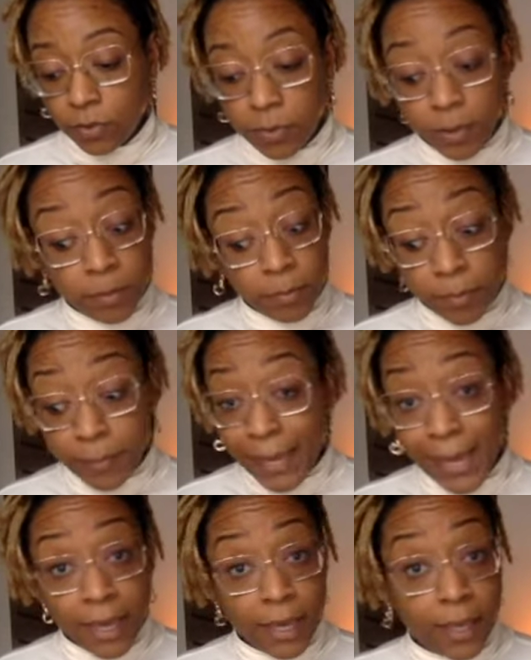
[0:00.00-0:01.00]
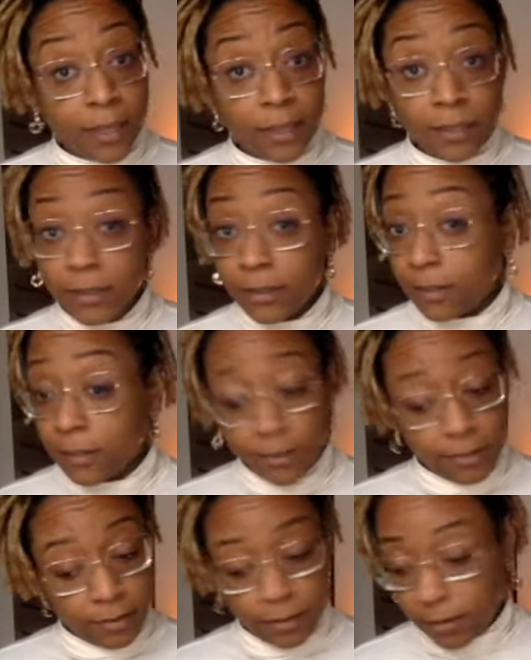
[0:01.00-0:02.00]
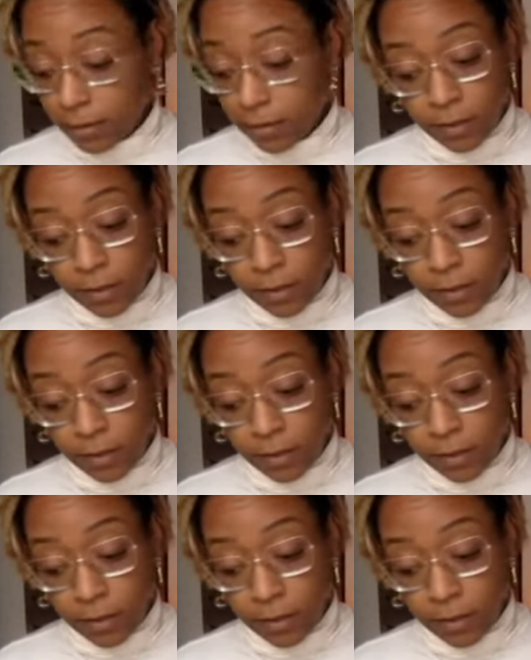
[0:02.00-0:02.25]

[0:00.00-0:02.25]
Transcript: too many bags.